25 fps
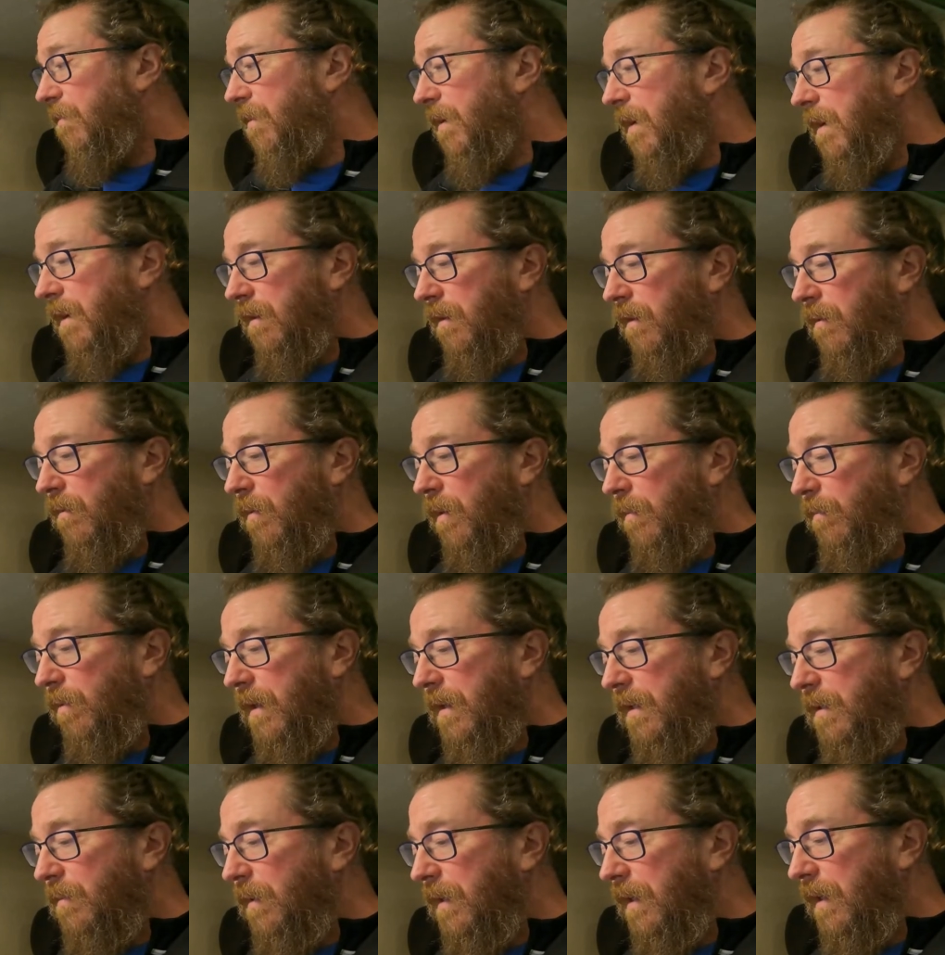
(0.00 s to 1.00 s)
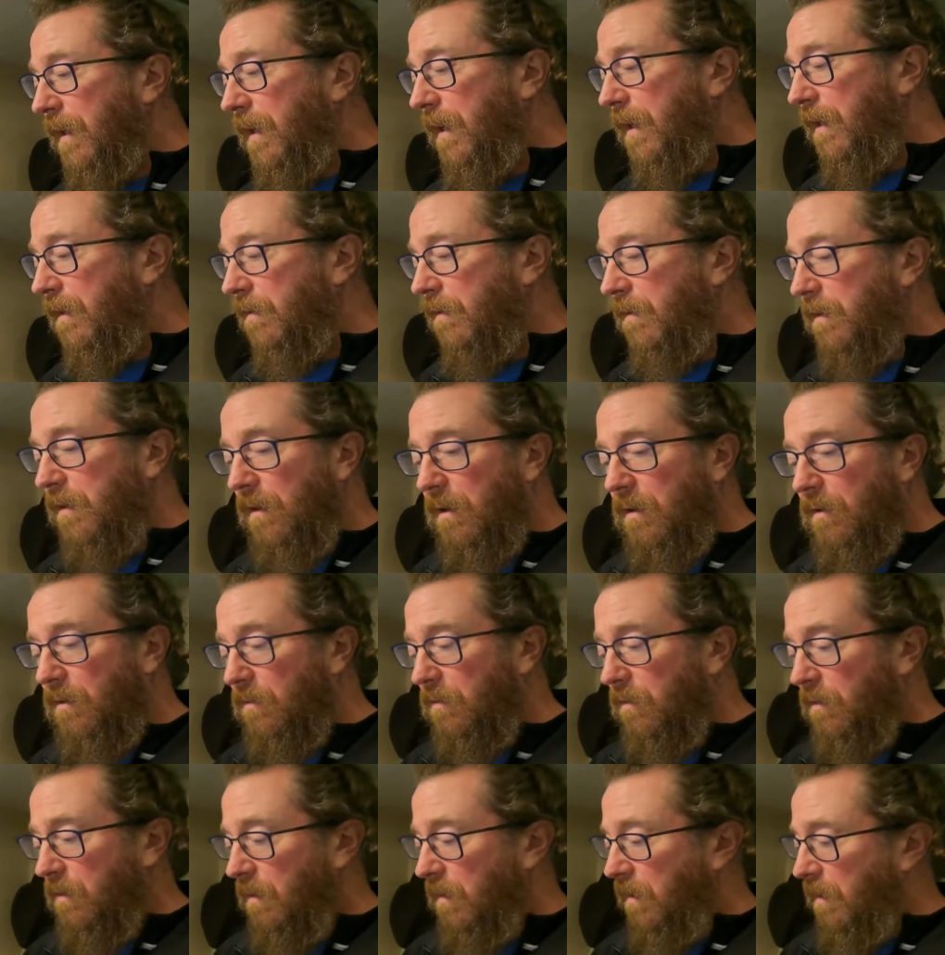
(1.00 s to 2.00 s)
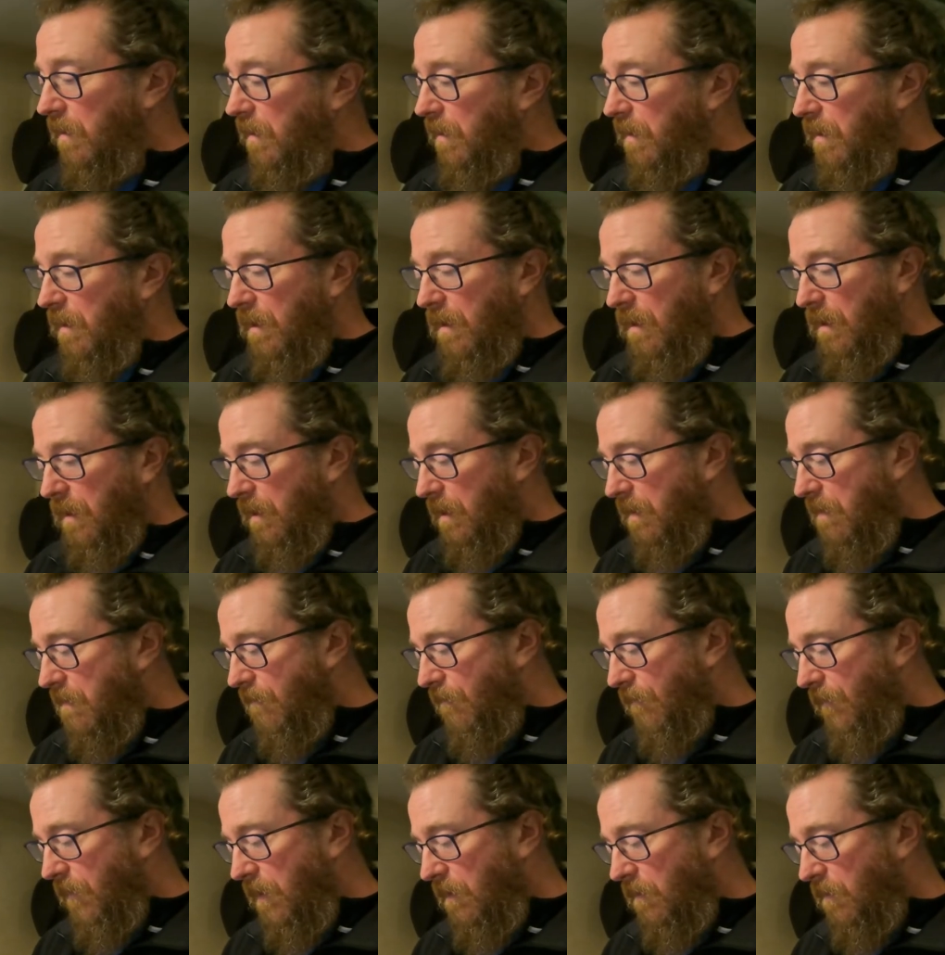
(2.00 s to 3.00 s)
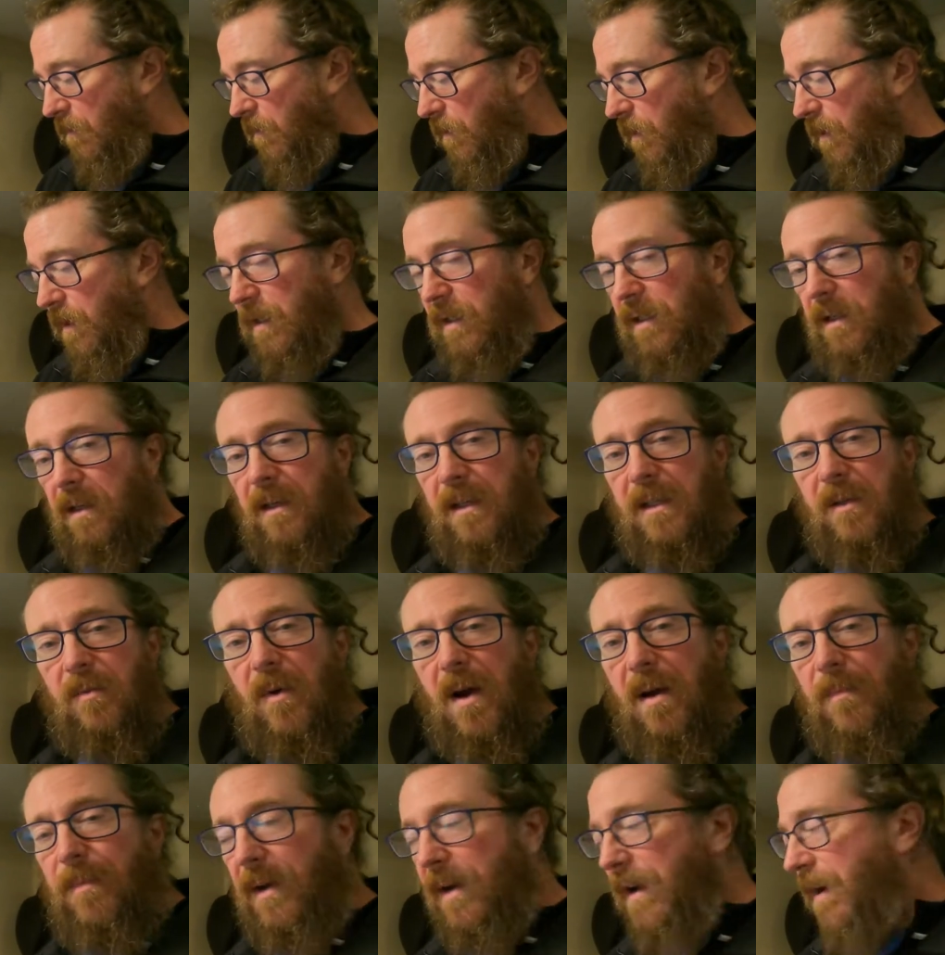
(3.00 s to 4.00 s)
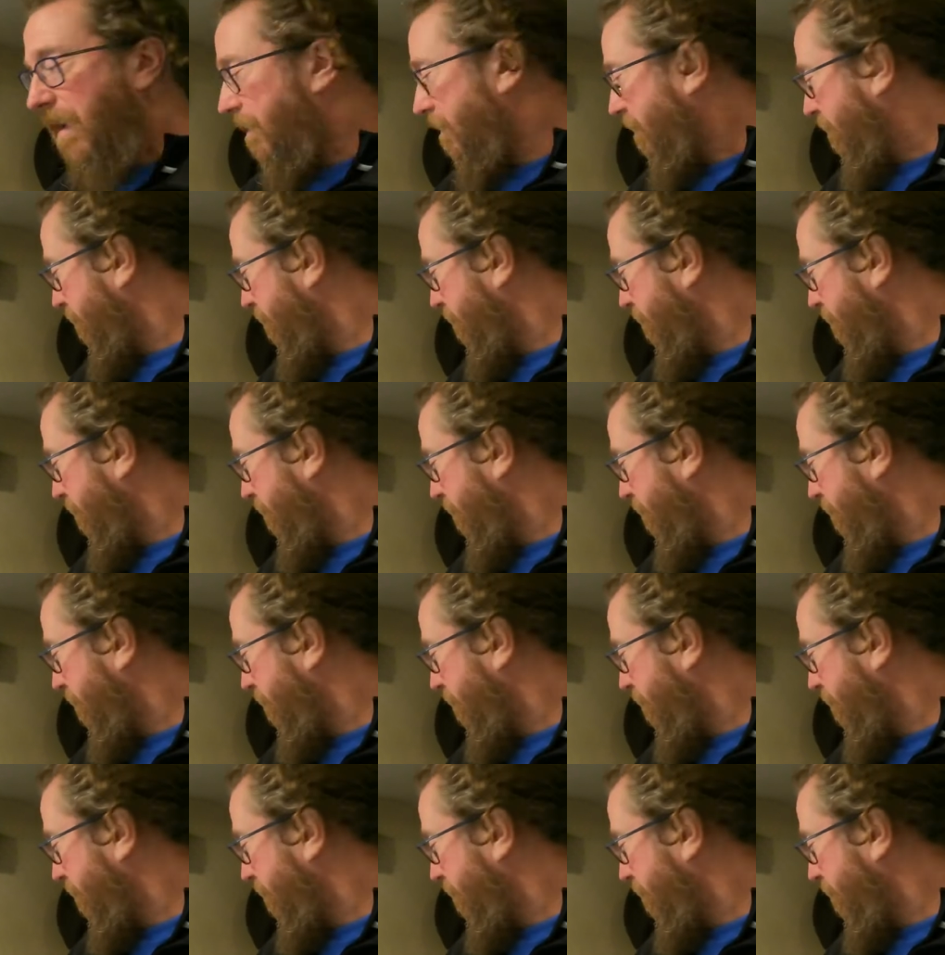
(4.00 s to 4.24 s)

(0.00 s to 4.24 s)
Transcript: bought a replacement kit, so we're just going to swap it out